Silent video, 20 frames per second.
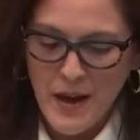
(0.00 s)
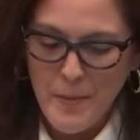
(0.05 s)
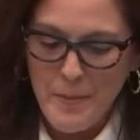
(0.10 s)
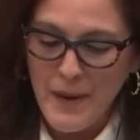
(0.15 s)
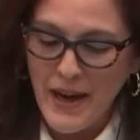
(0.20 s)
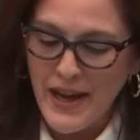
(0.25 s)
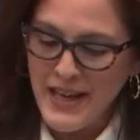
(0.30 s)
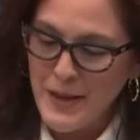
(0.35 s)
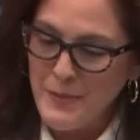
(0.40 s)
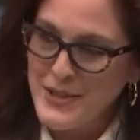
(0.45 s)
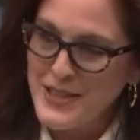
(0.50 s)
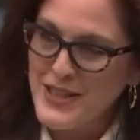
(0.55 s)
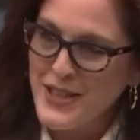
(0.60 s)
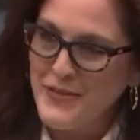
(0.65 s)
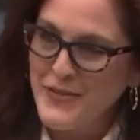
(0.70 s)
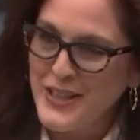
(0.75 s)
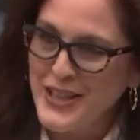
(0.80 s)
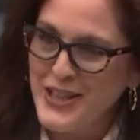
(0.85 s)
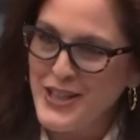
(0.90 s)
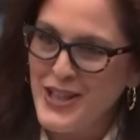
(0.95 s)
My name is
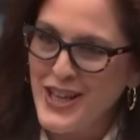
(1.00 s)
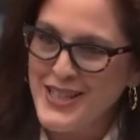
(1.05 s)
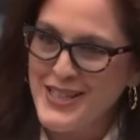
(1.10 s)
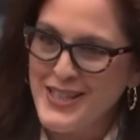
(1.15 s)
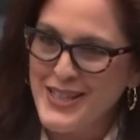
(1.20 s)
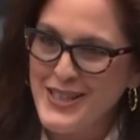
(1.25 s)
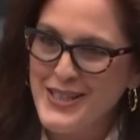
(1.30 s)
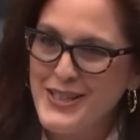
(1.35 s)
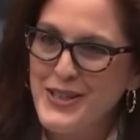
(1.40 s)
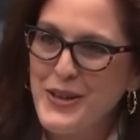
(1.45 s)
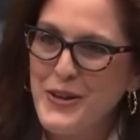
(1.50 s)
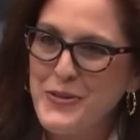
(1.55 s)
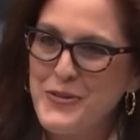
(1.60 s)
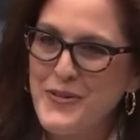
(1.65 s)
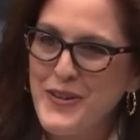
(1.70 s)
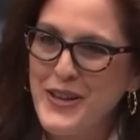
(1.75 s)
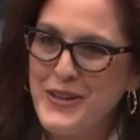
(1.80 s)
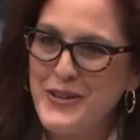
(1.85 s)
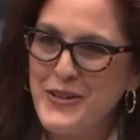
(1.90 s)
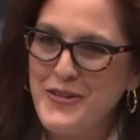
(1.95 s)
Tiffany Justice,
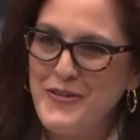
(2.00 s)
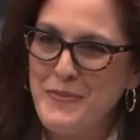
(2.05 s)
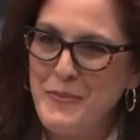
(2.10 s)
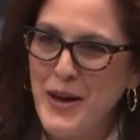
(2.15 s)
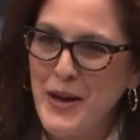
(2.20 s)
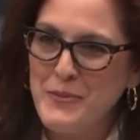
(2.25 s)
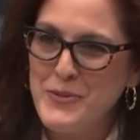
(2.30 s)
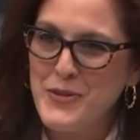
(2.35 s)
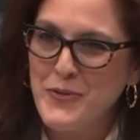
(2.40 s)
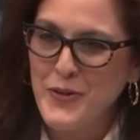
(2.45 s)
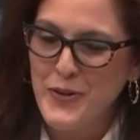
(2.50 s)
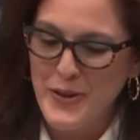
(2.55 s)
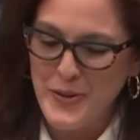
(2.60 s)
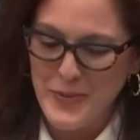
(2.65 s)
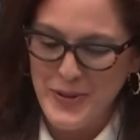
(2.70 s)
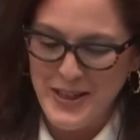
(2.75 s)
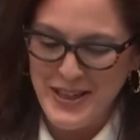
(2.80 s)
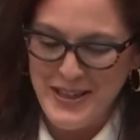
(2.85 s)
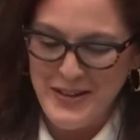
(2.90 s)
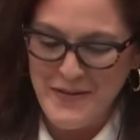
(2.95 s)
co-founder of Moms for
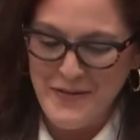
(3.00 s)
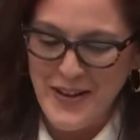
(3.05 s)
Liberty.